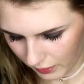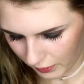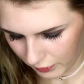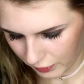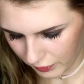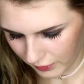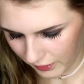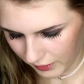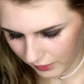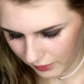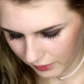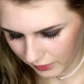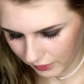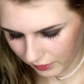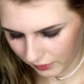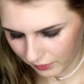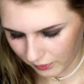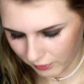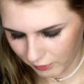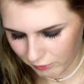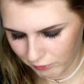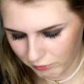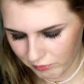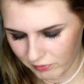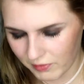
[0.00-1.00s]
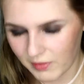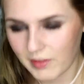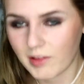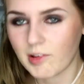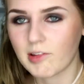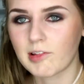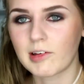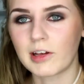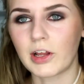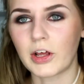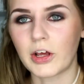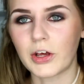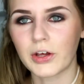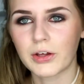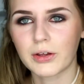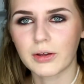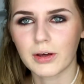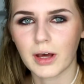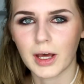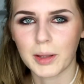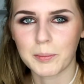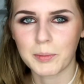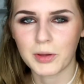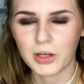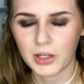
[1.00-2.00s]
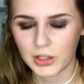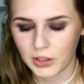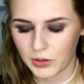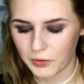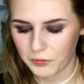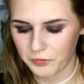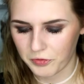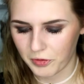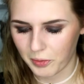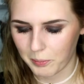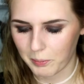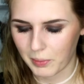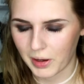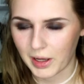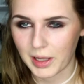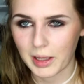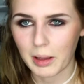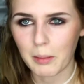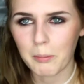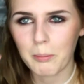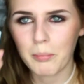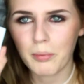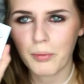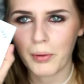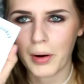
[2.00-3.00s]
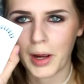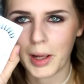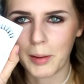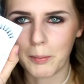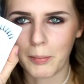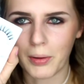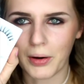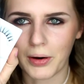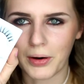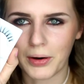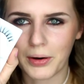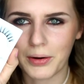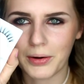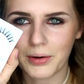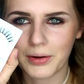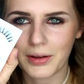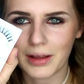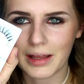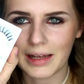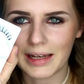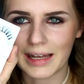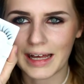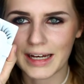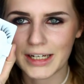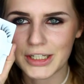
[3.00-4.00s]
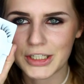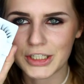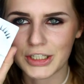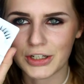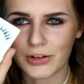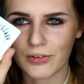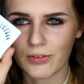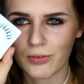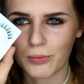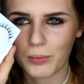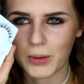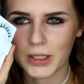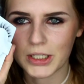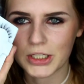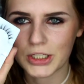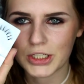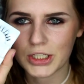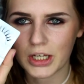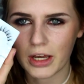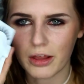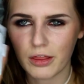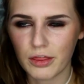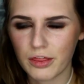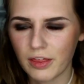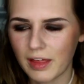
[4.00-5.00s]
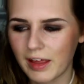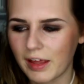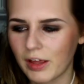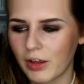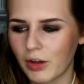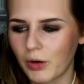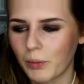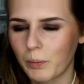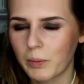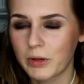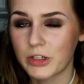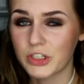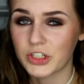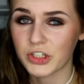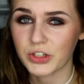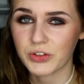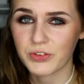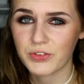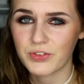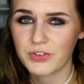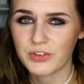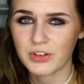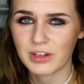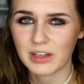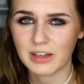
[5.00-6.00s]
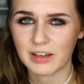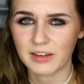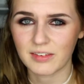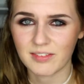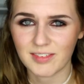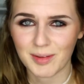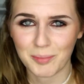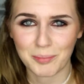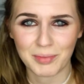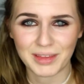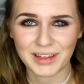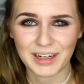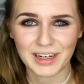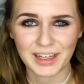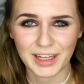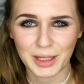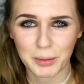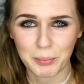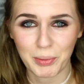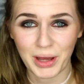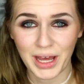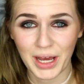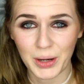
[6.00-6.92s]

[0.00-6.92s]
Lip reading: I think for this look I'm going to use my Primark lashes, which I think were just something like